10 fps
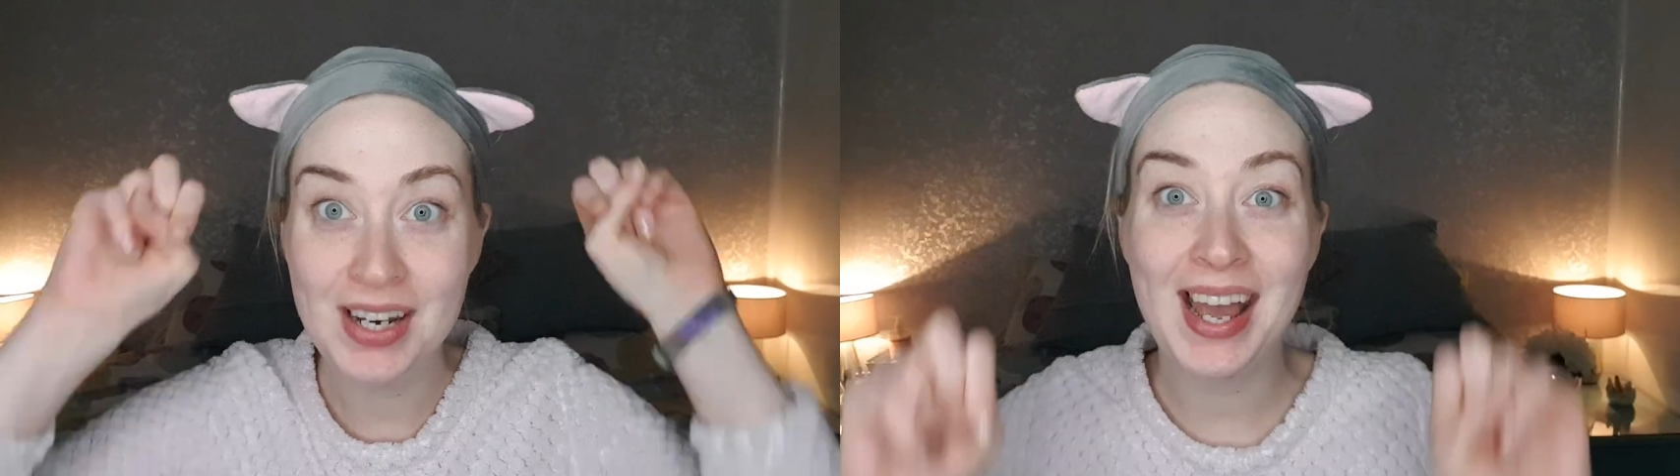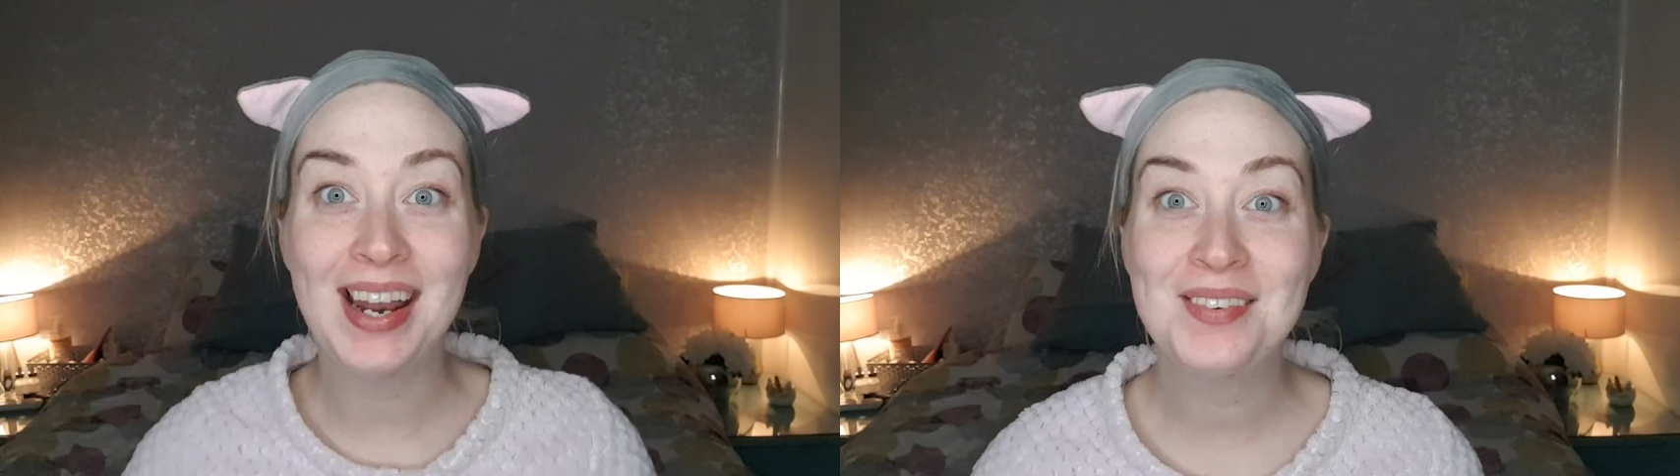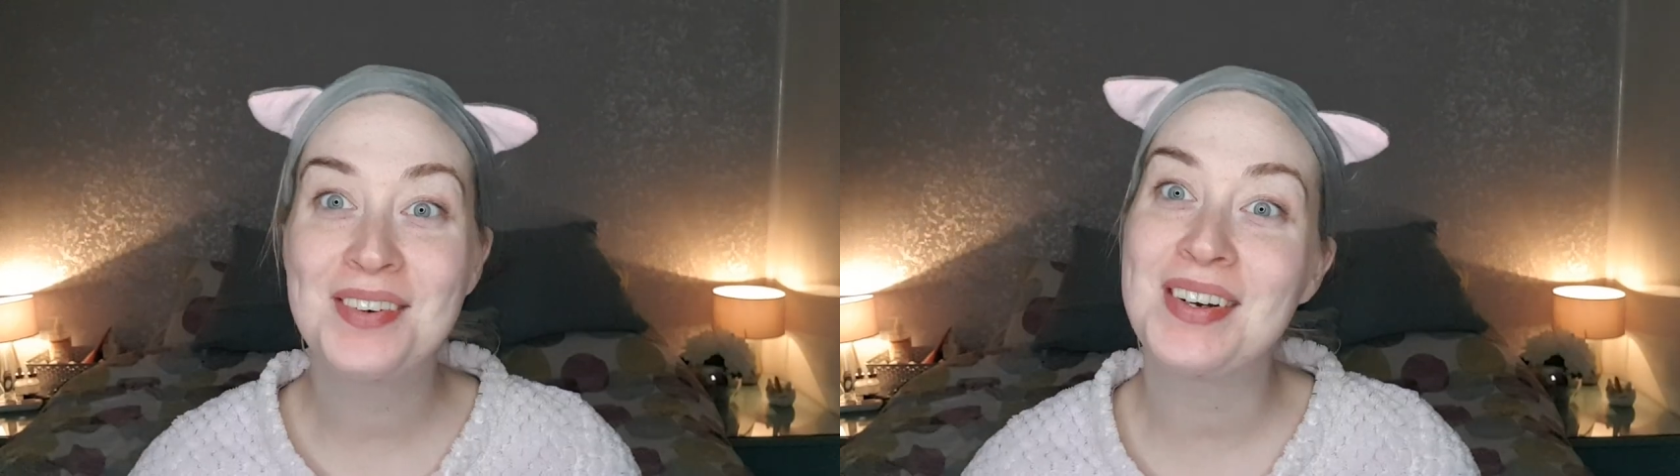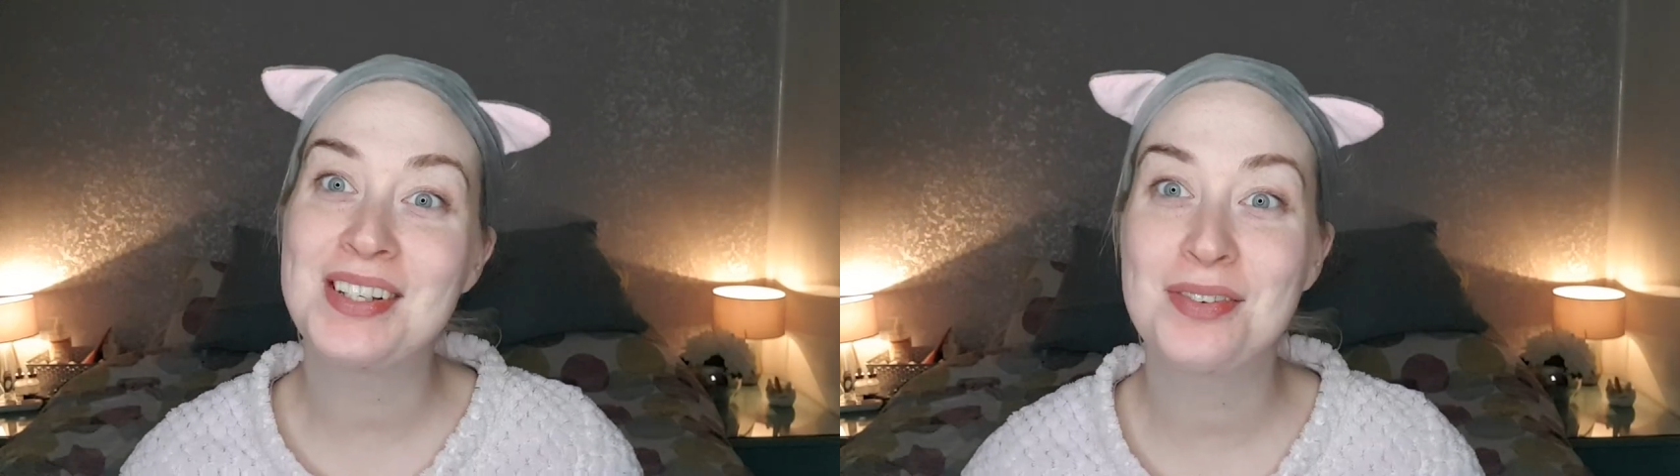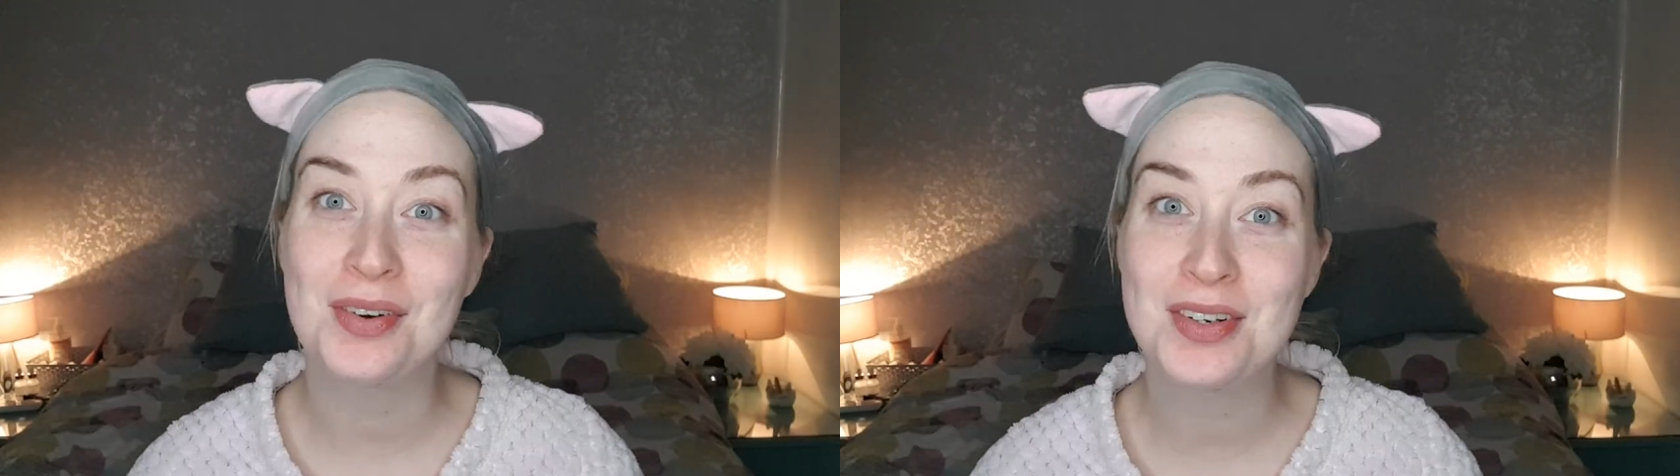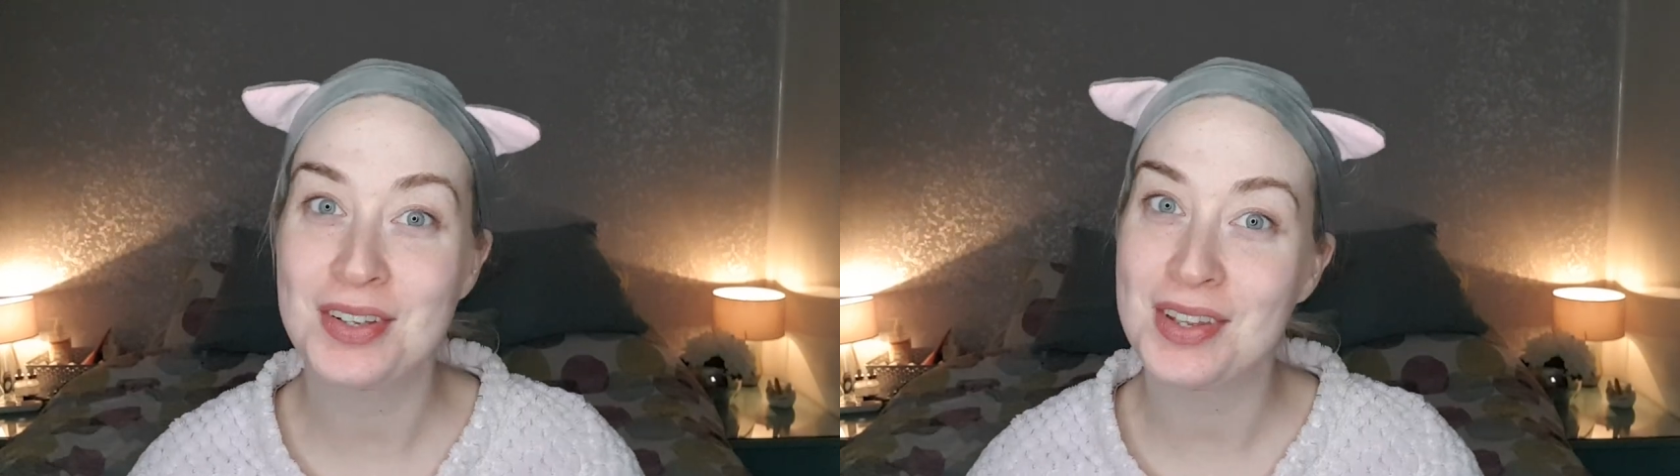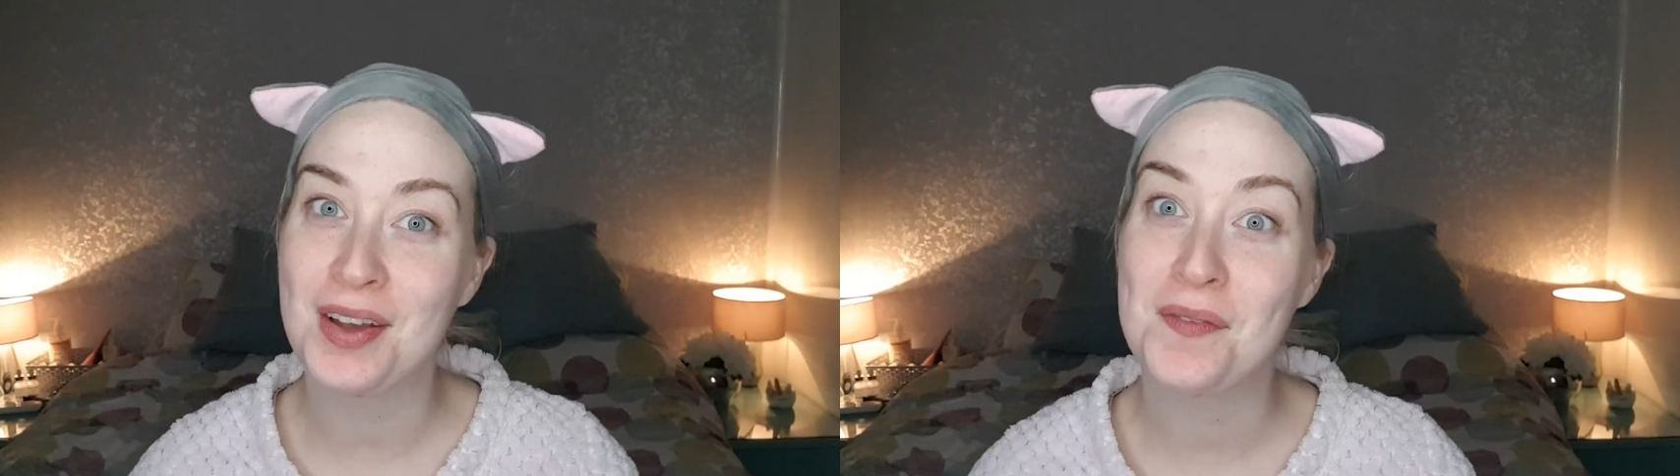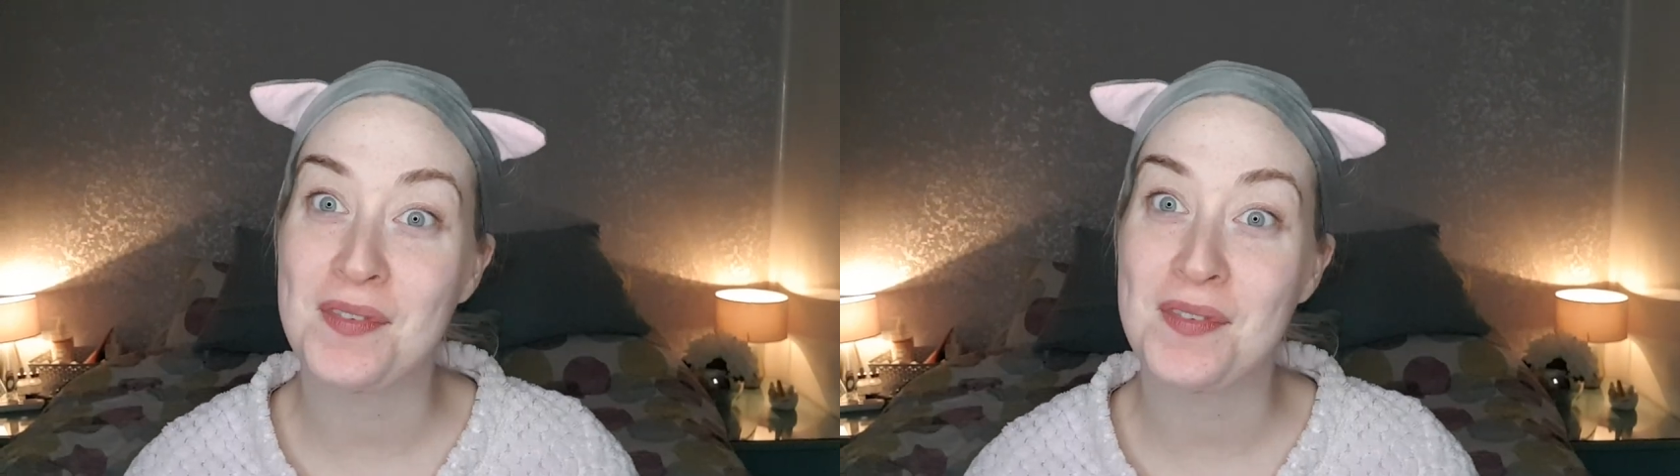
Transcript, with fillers: and we're ready for another